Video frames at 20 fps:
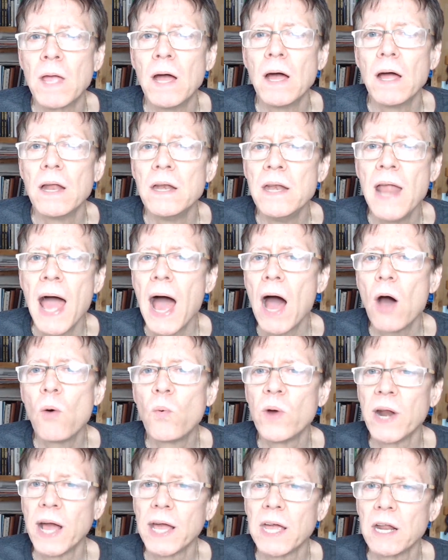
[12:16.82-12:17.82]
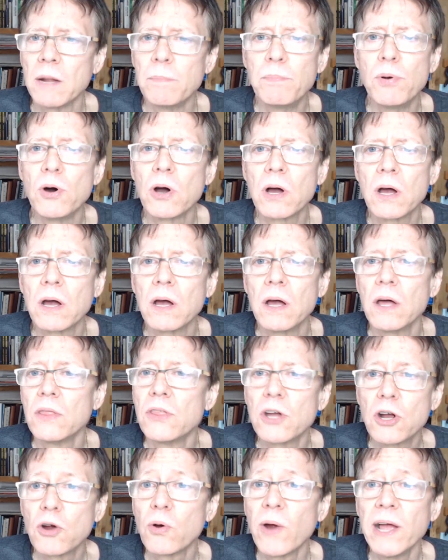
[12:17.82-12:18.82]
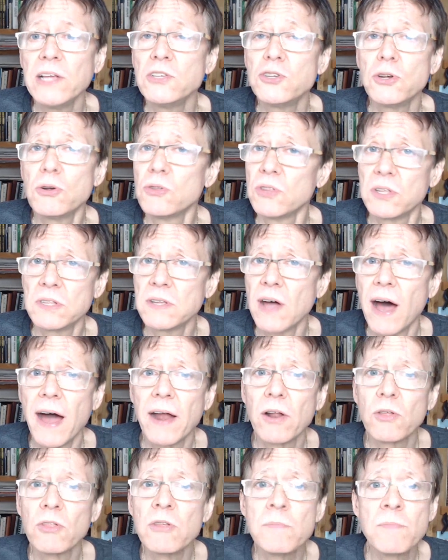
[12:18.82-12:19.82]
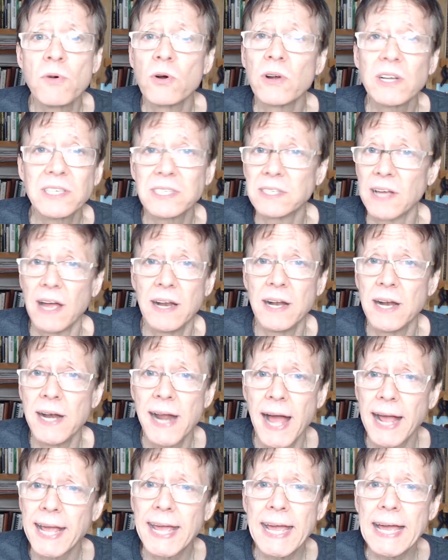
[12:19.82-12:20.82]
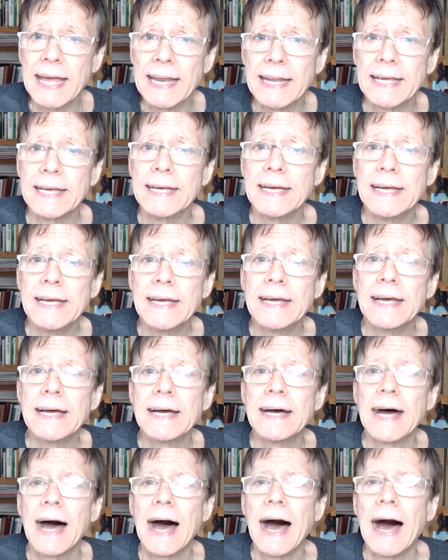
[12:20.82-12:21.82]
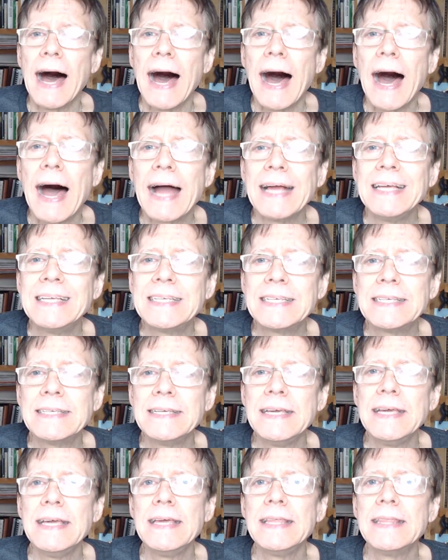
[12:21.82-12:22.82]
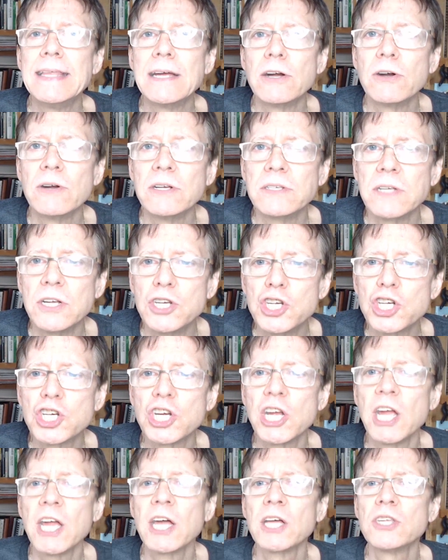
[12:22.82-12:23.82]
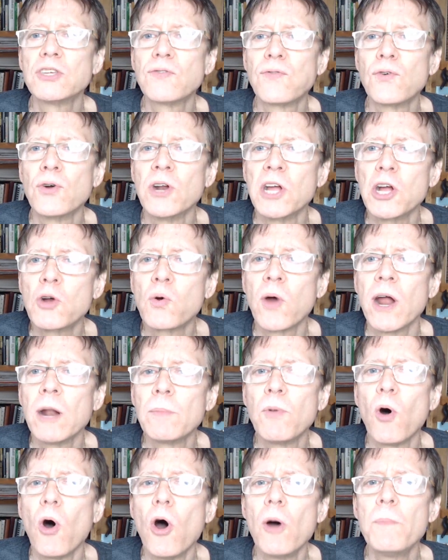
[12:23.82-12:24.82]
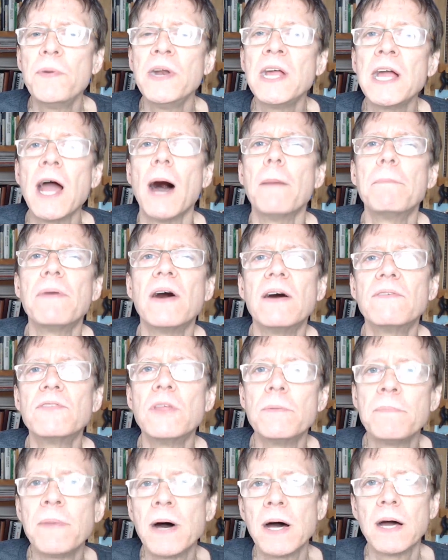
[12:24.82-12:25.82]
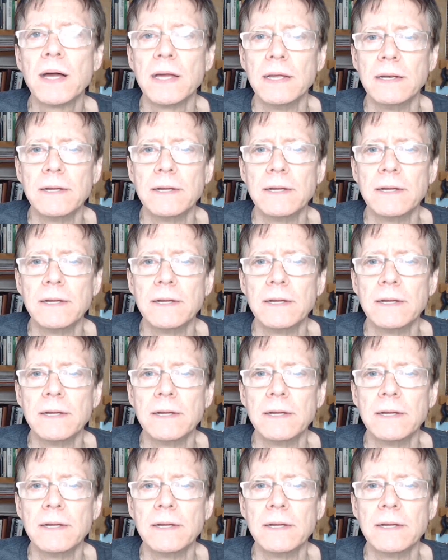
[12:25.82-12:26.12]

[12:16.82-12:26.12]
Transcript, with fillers: Now, when I get a book, the crazier the title, the more excited I get. I see there is a chance for an incredible opening up of the mind.